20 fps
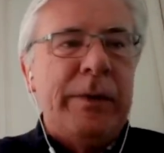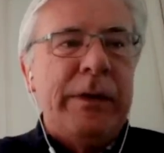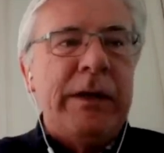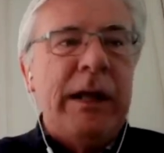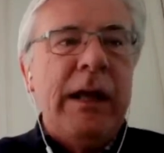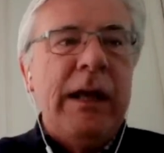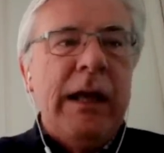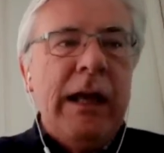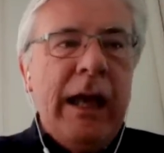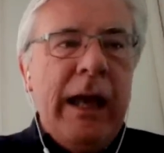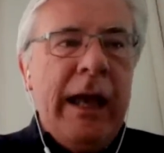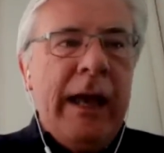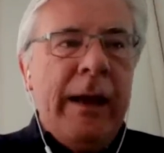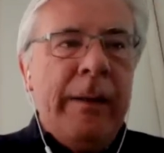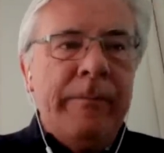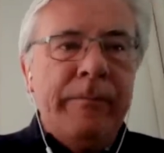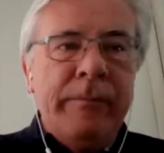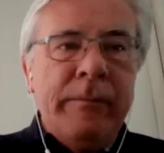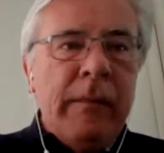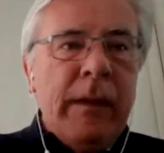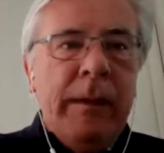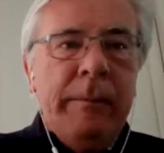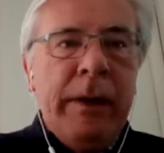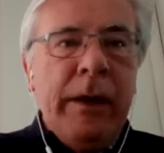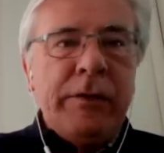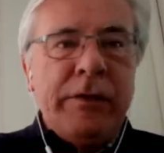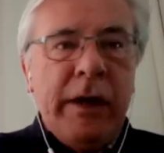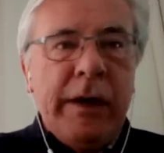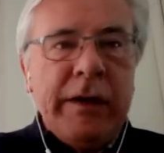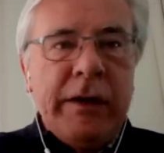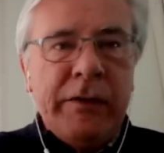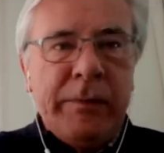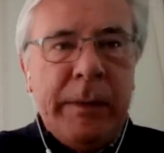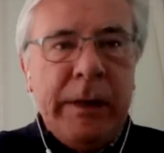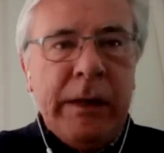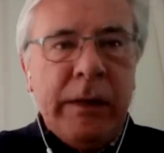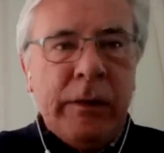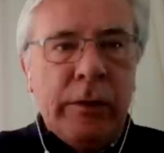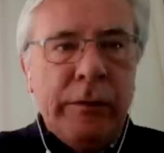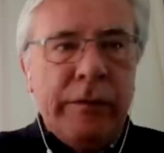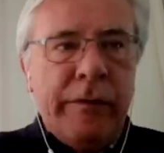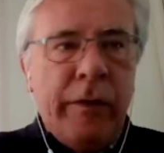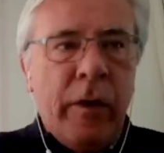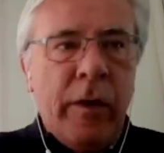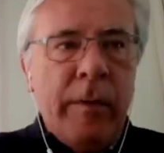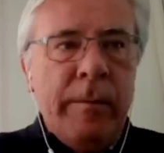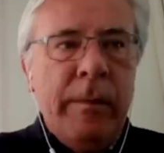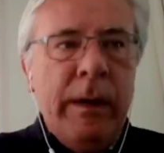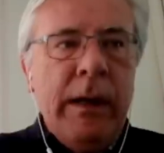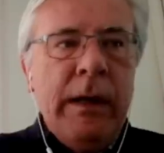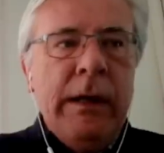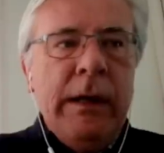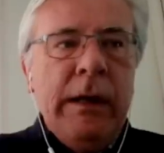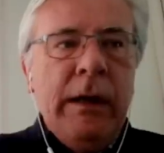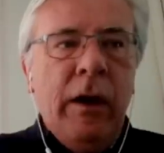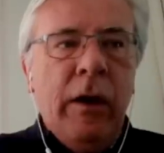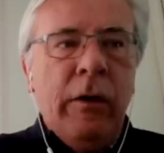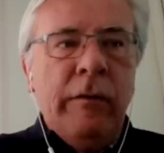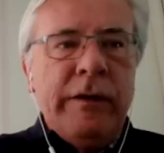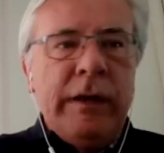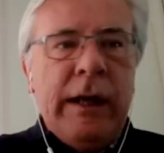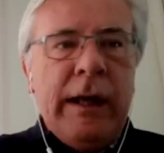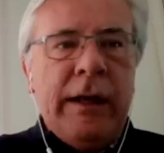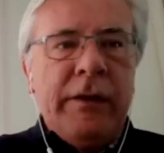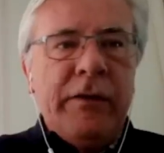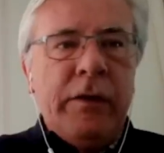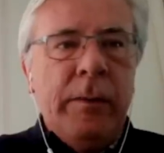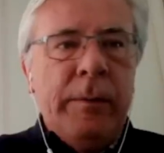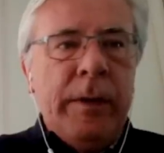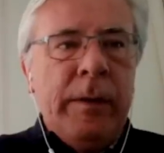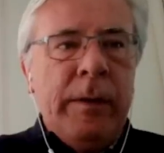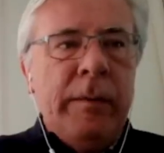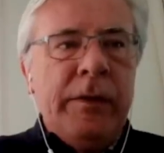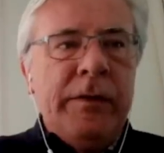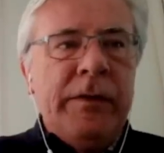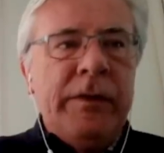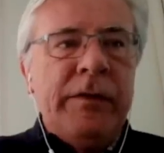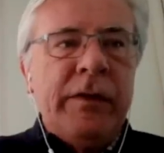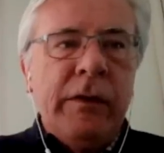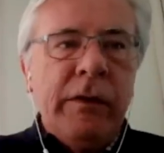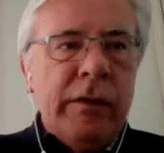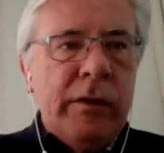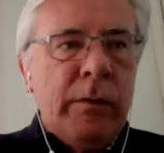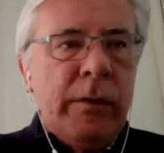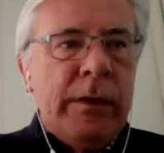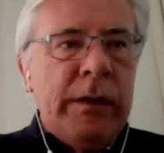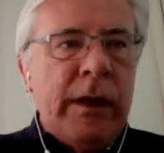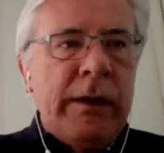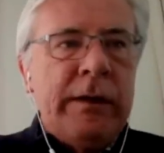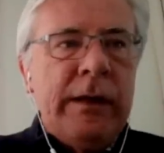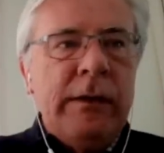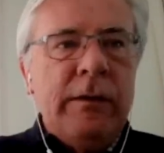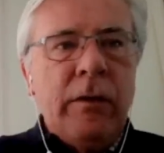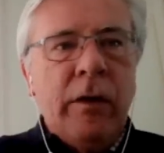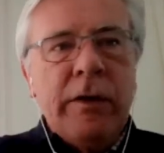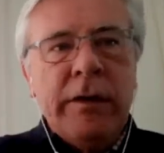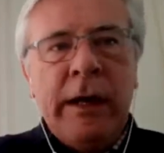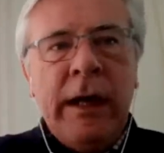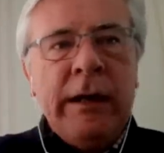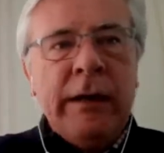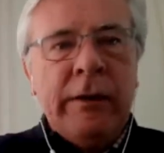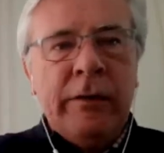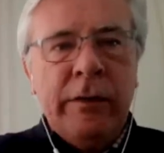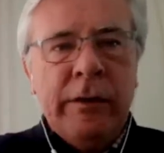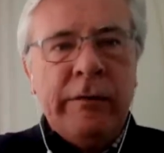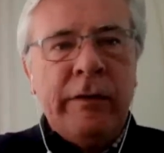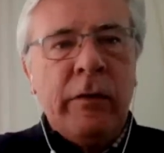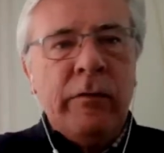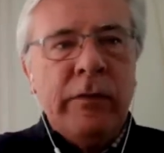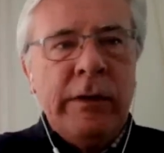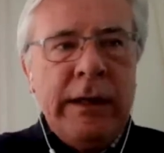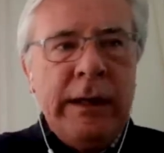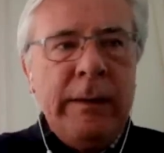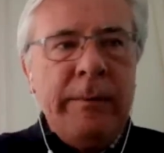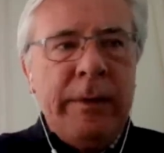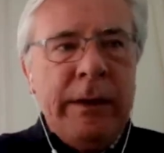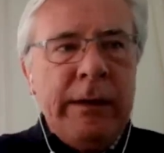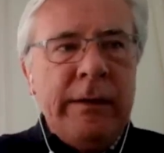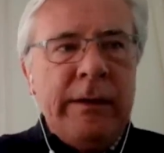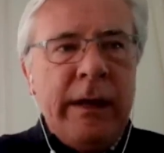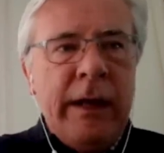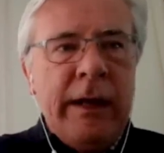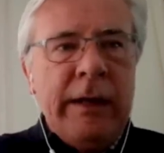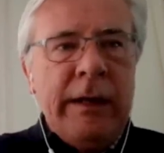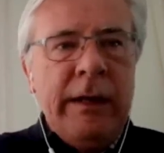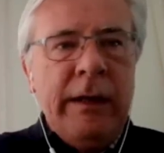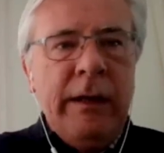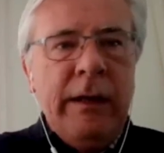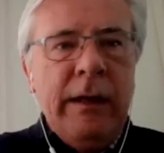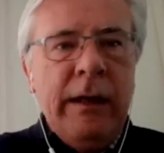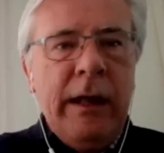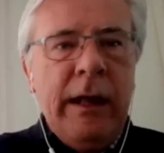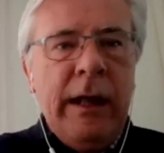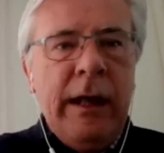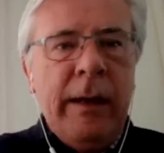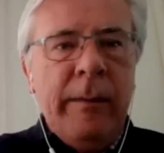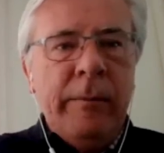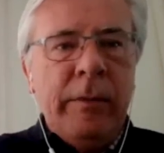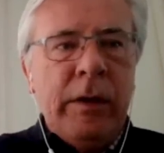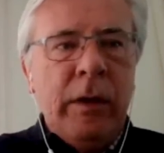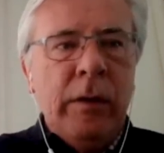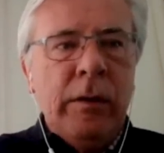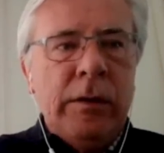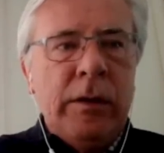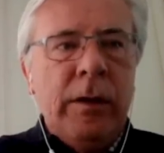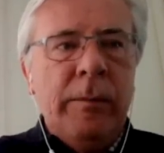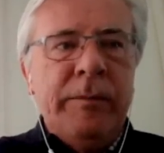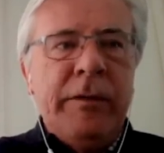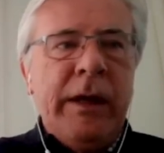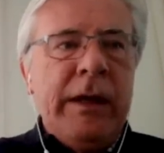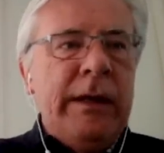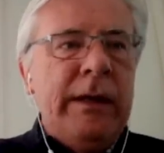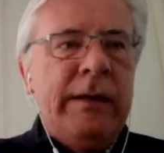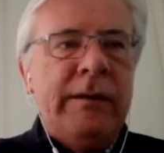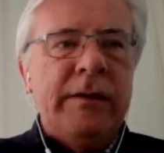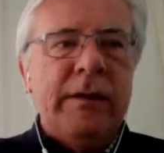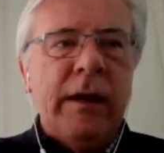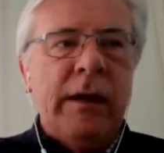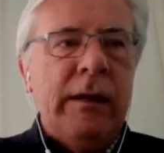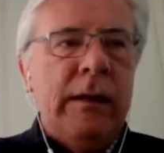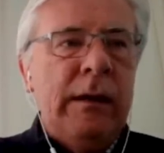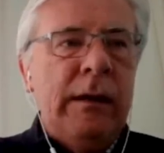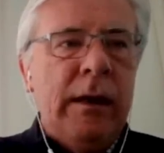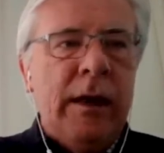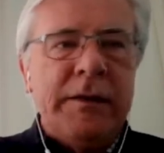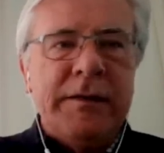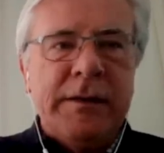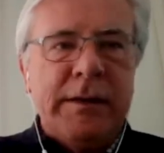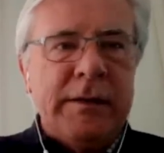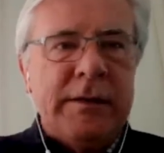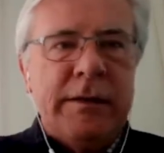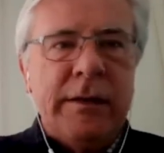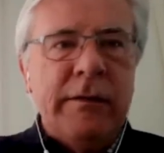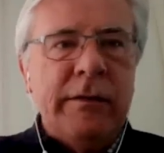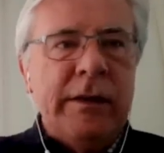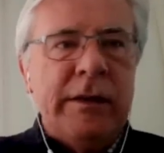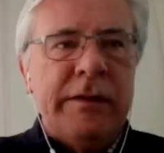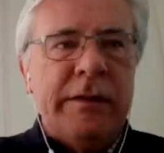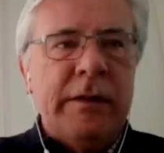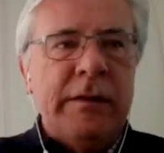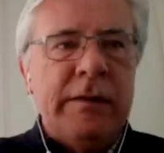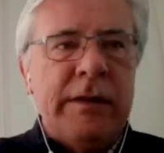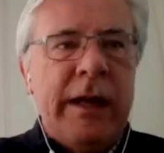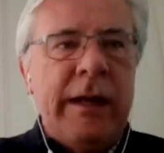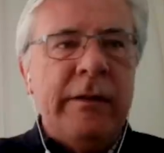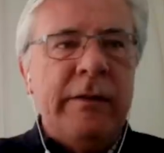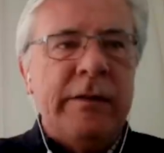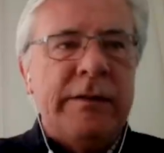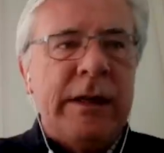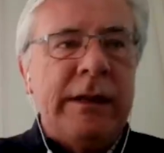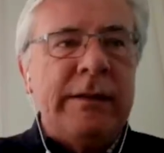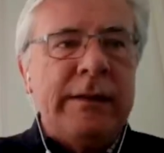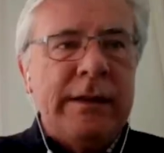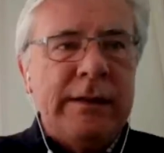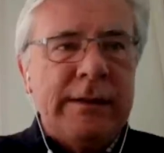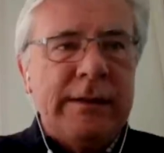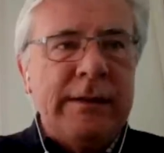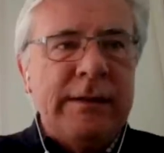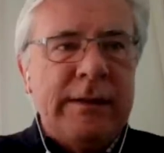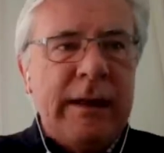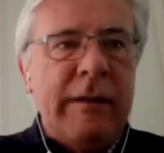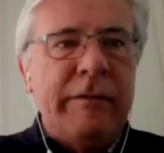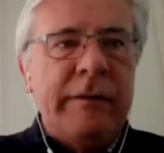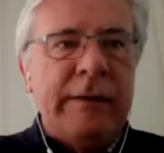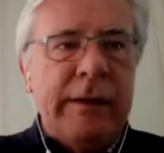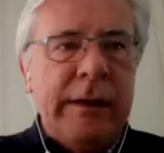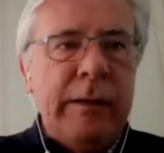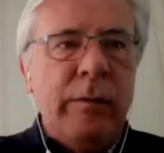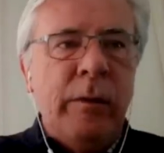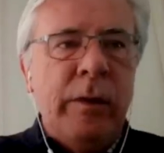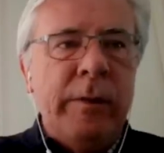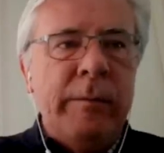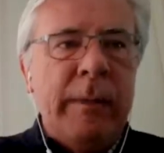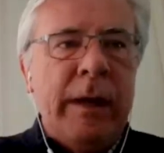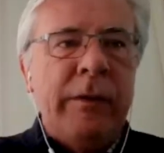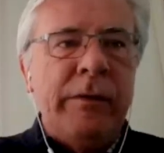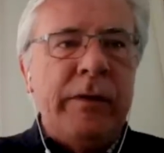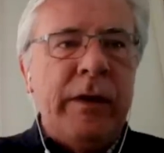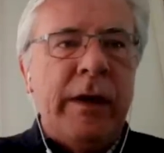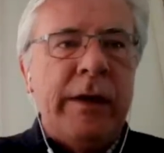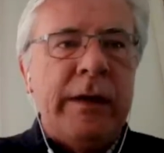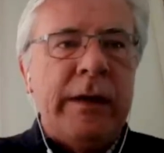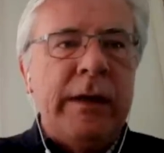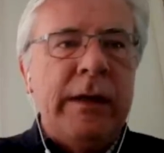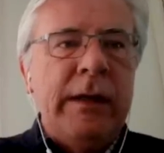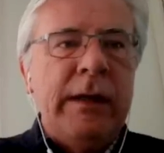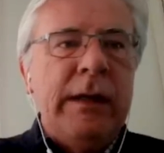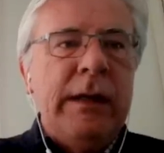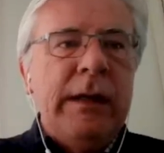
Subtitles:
But yeah. Mount Ida has been in good form over the last couple of months. It's another one. I think Gordon Elliott could have a really big day, Gold Cup day. He's got lots of serious contenders, and this is definitely one, Mount Ida.